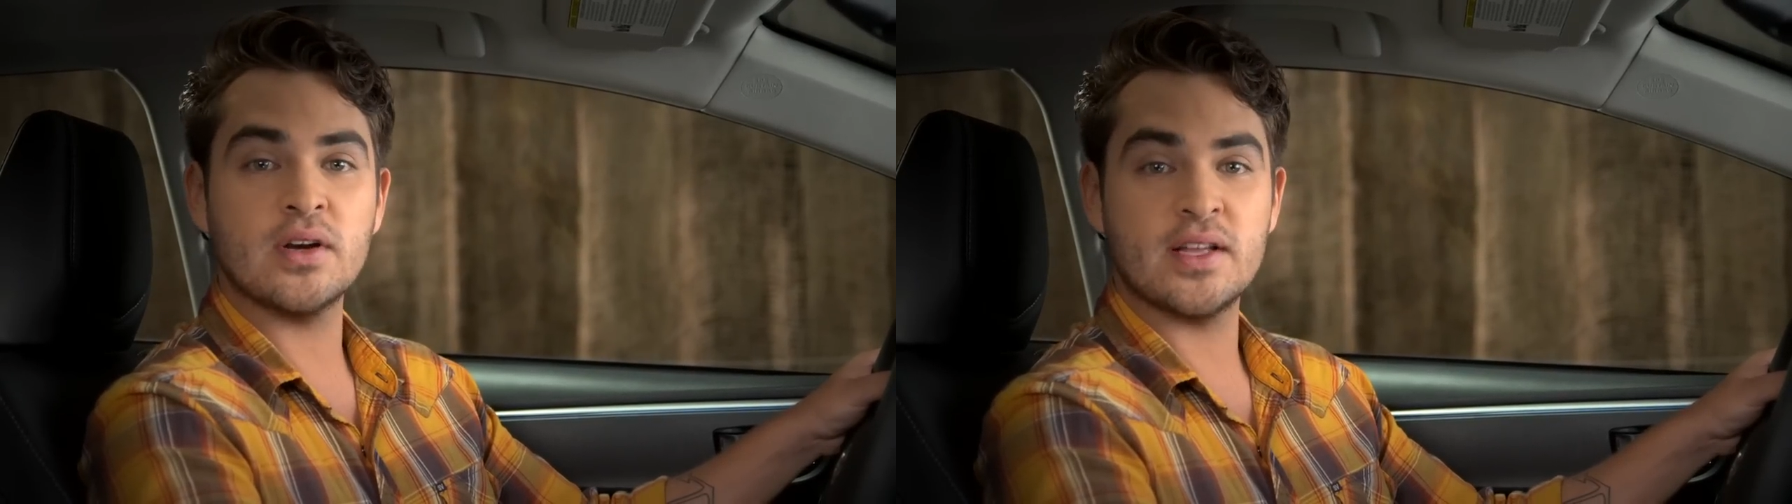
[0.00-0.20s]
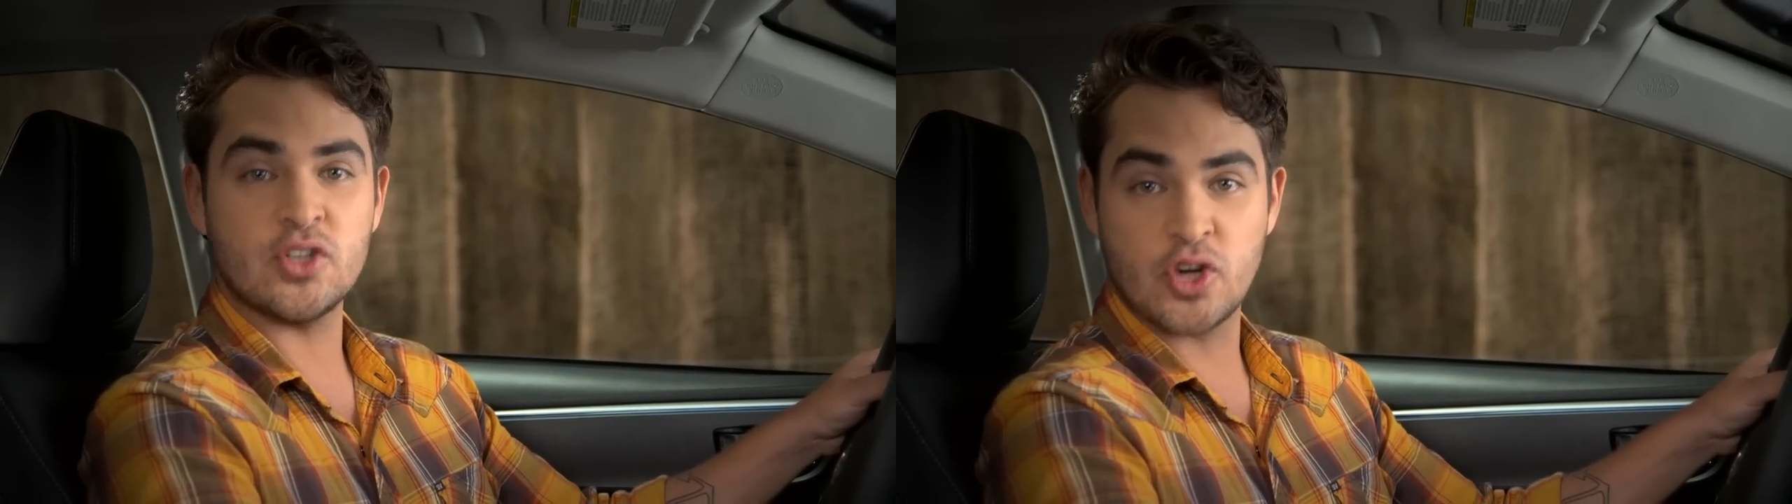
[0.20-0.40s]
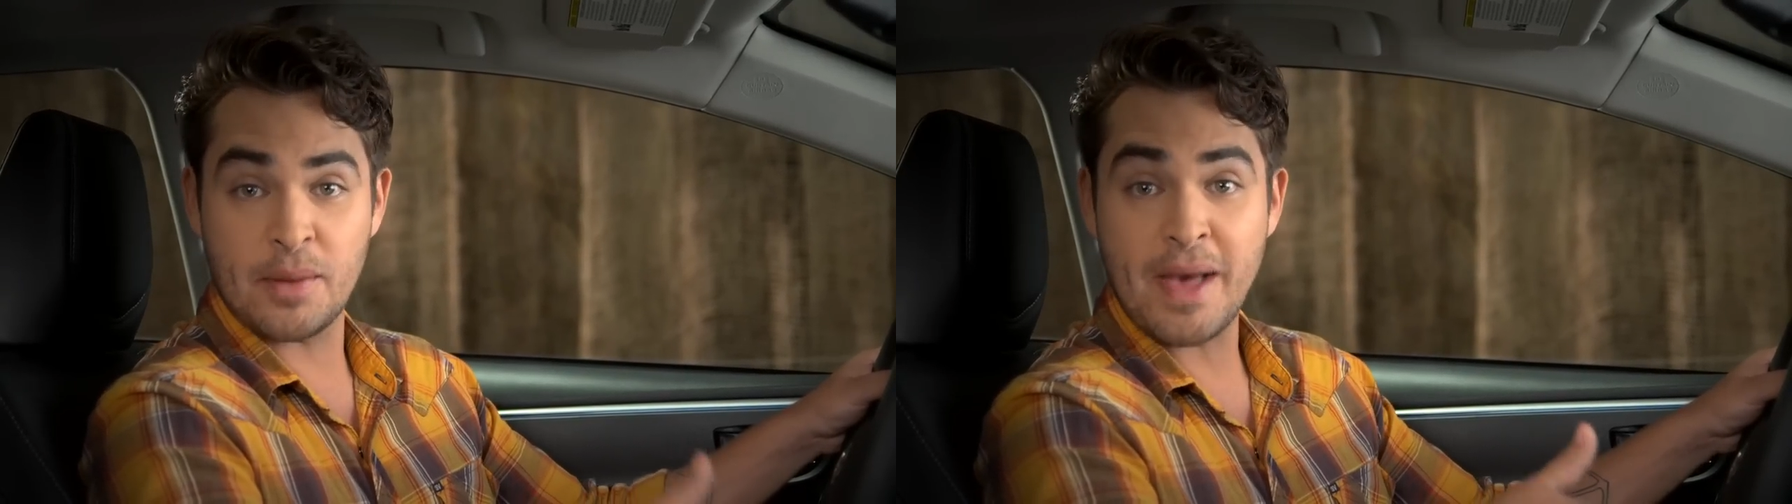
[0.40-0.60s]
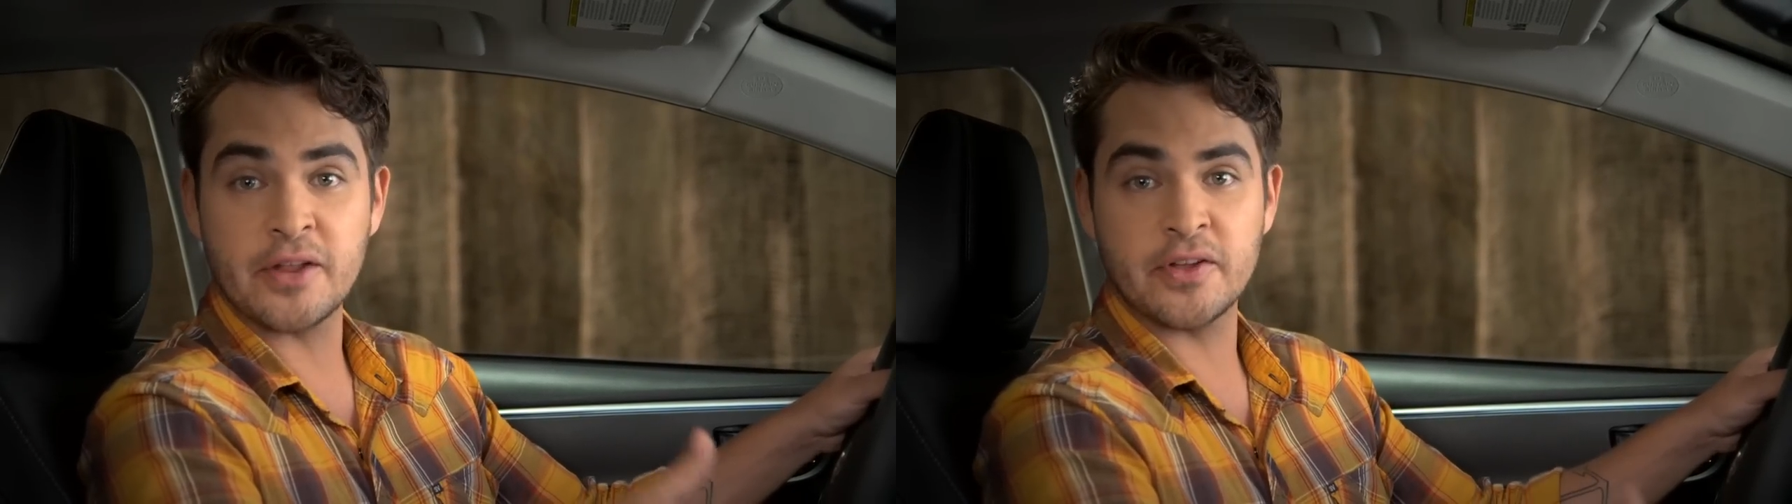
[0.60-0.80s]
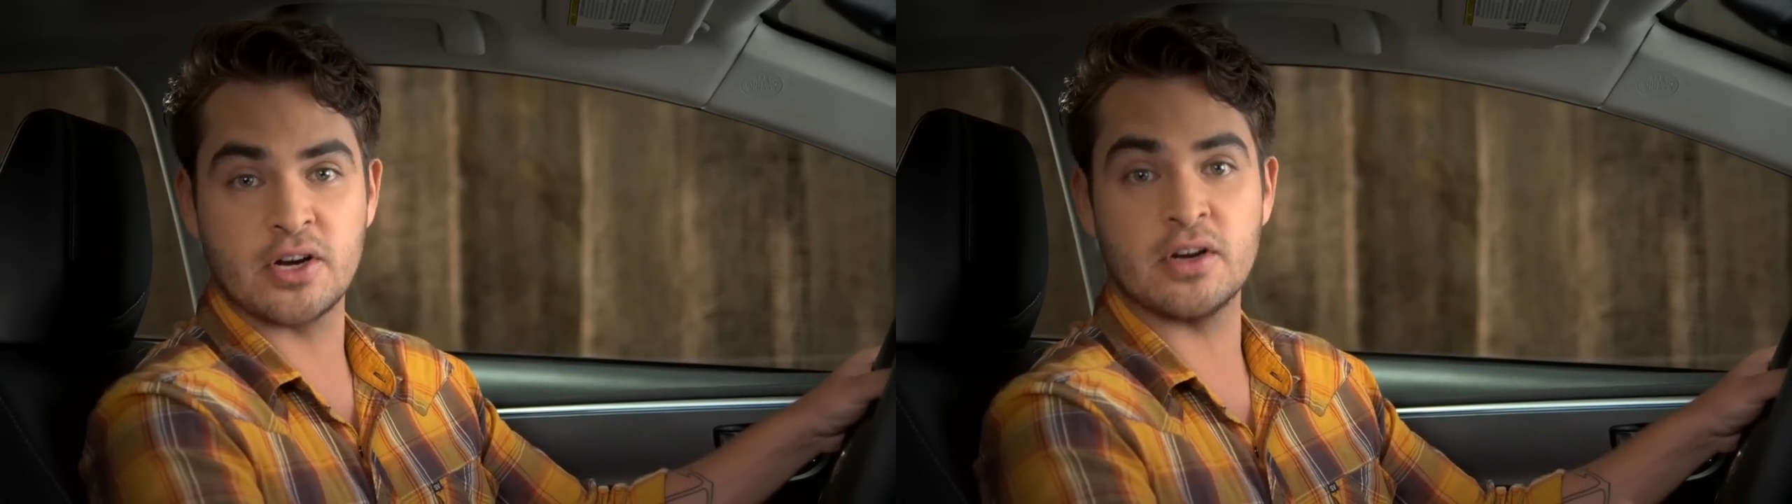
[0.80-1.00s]
as you come out of
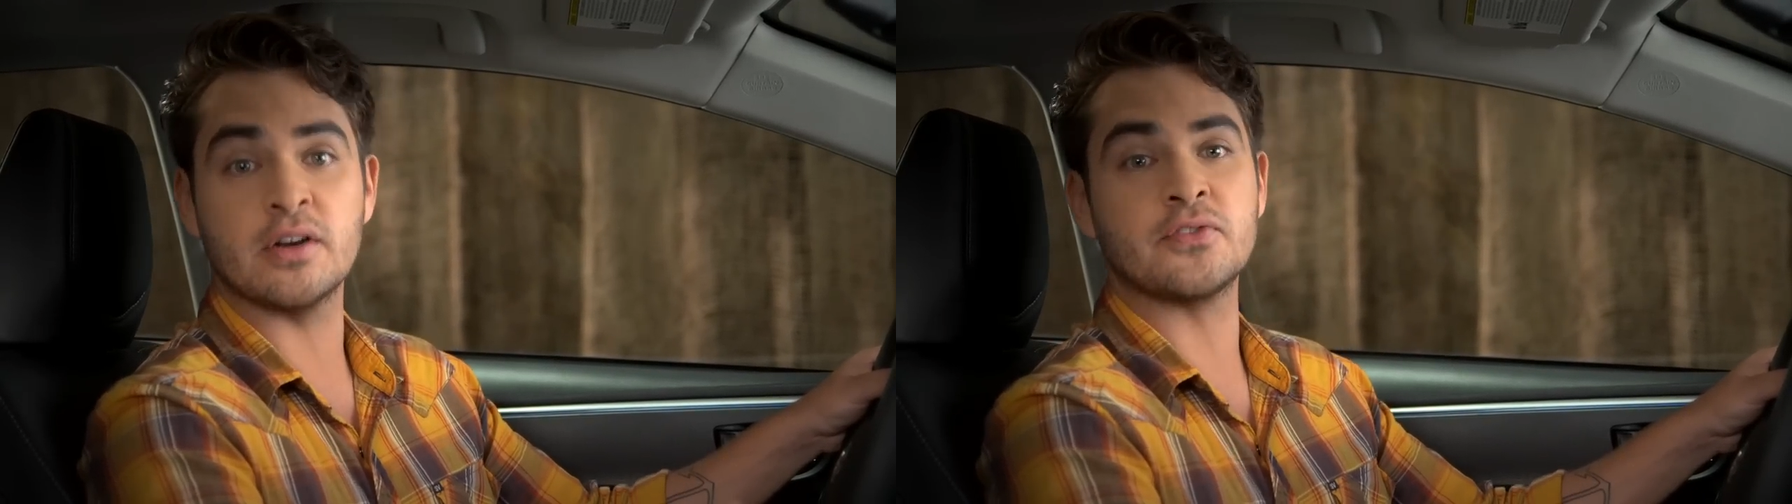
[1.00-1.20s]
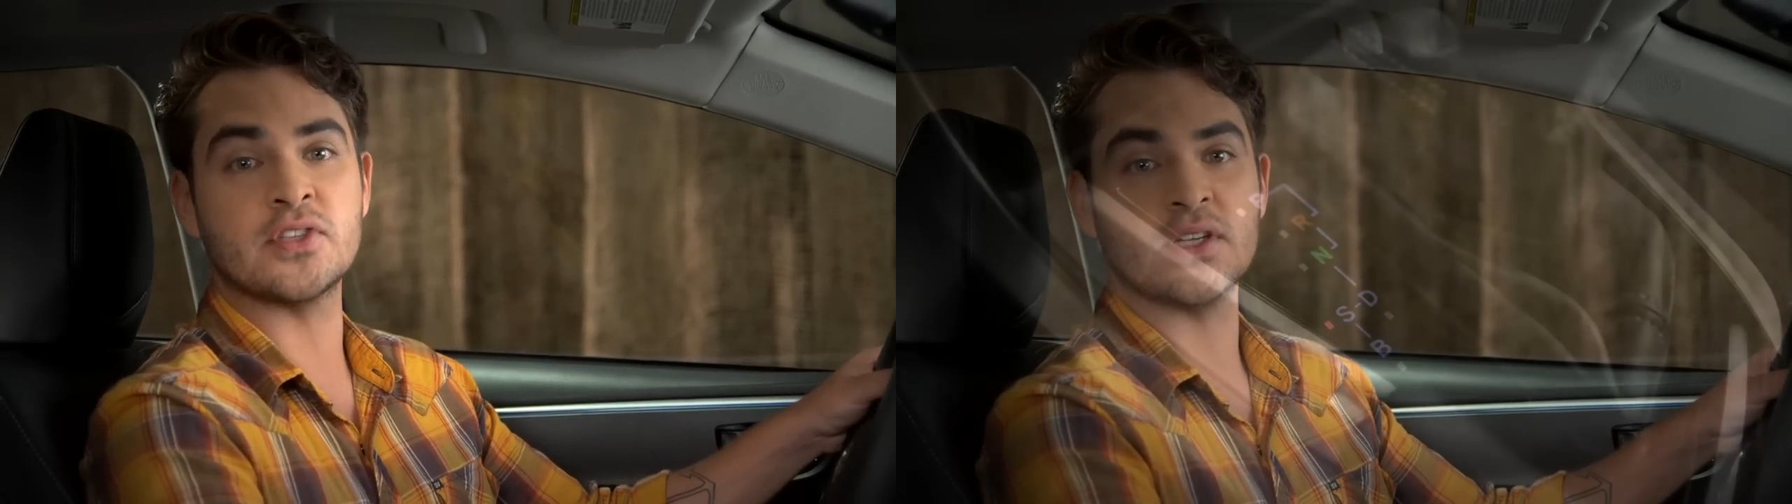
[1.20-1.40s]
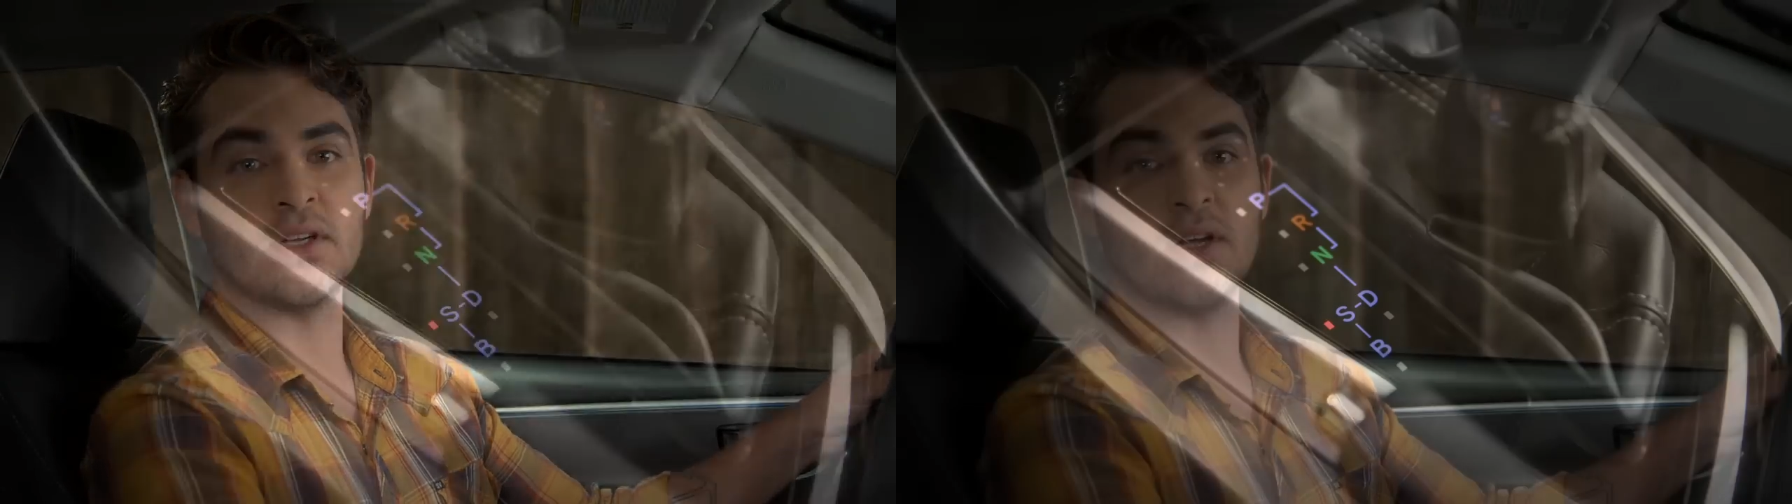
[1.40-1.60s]
the curves.